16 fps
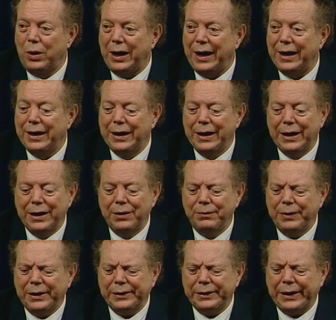Why?
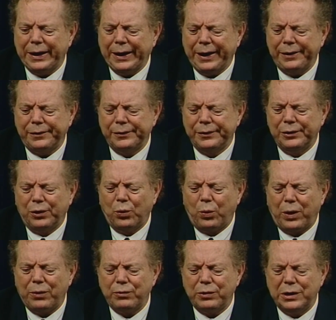Well, I don't
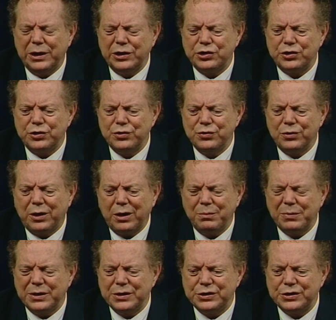know what religion you are,